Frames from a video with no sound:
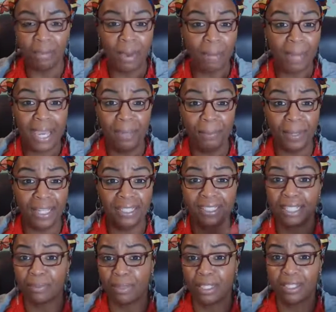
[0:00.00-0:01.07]
my main page.
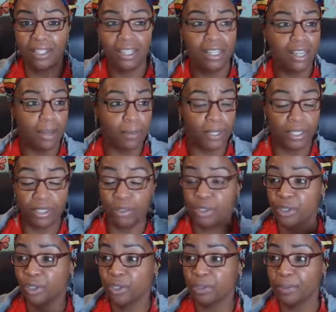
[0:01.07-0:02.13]
I put
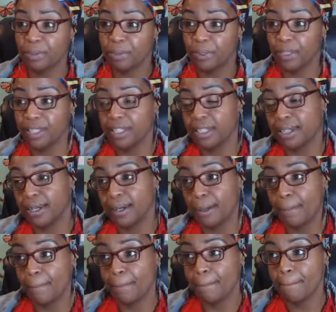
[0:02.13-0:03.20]
YouTube and put
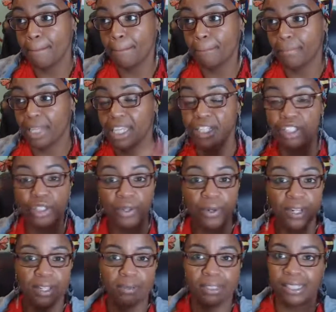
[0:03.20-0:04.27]

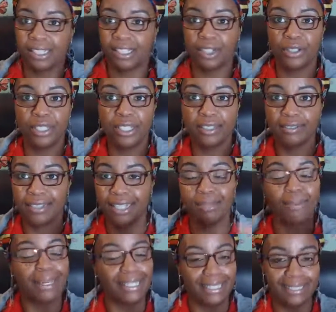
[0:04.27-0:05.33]
Instagram, because that's
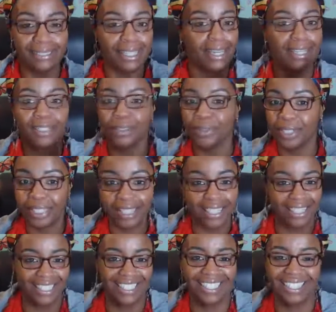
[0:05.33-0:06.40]
about it. I ain't
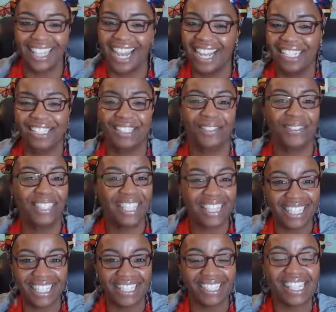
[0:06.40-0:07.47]
doing
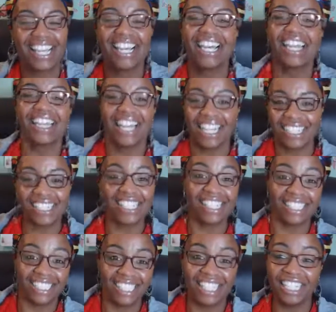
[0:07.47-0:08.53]
nothing else. That's the
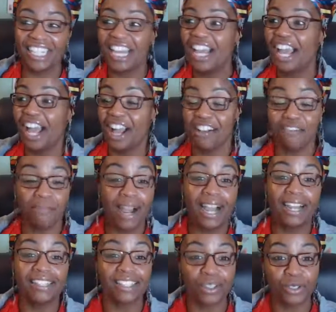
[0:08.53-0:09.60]
extent of
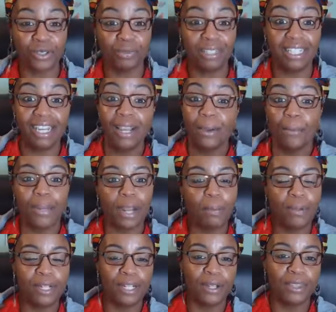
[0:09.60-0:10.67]
my social media. But I
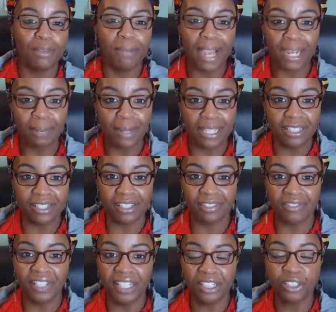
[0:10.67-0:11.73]
put it on the back pages
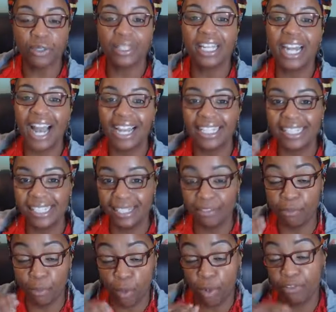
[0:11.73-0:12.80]
of things so that I could
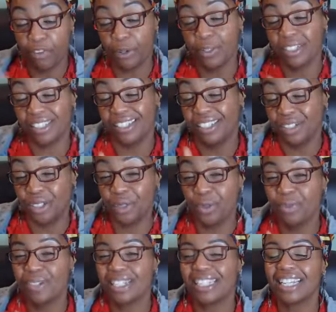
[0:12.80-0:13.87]
get more focused and in
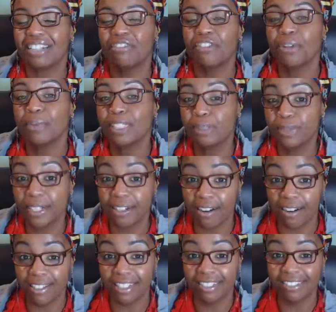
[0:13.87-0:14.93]
tune, because I could feel my spirit
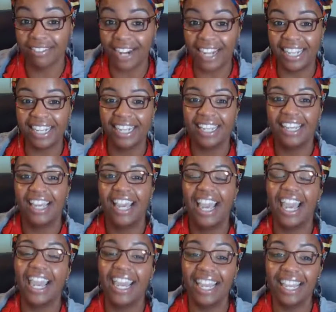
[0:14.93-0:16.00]
calling, right?
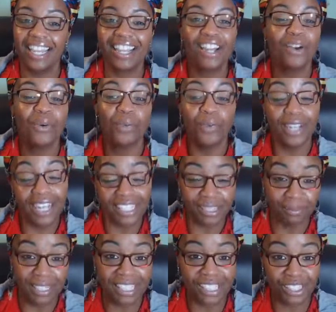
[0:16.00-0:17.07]
Hey, we got
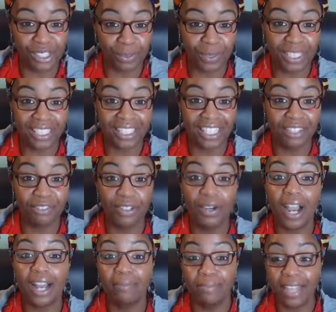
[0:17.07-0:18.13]
some messages we need to give you.
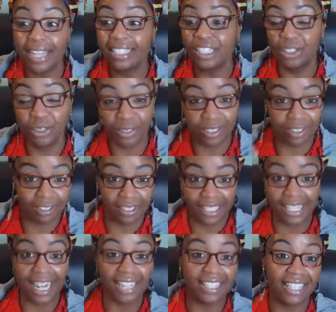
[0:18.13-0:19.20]
I need you to
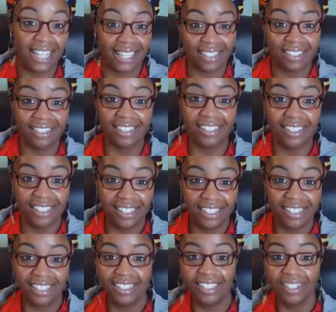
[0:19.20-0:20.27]
get out of that.
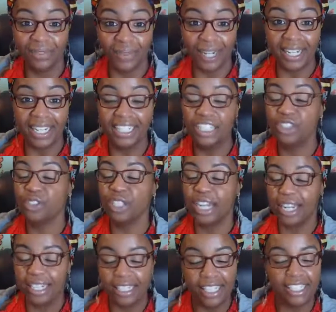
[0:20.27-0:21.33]
right? I need you to get
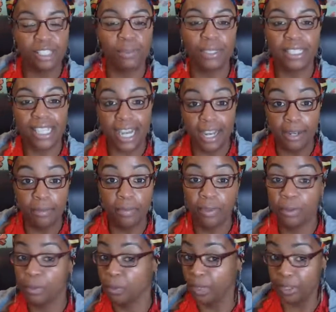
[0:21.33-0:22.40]
out of that. Spend time
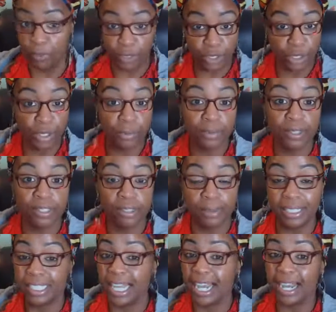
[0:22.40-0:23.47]
with your notebook,
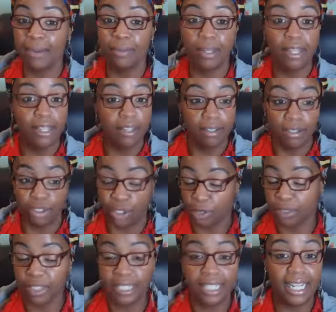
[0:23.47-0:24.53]
spend time
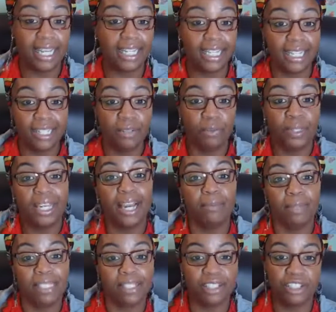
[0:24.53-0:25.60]
journaling, and we got
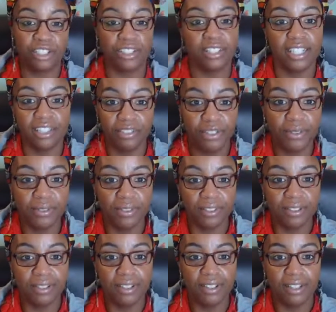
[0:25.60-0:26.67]
messages to give you.
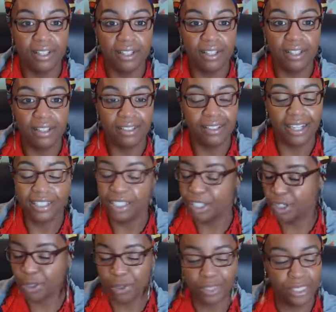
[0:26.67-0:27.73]
A
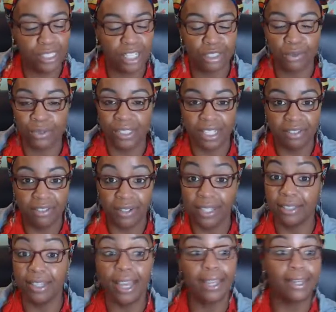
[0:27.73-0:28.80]
digital detox will save you.
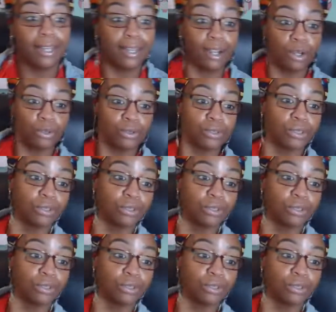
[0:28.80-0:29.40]
And old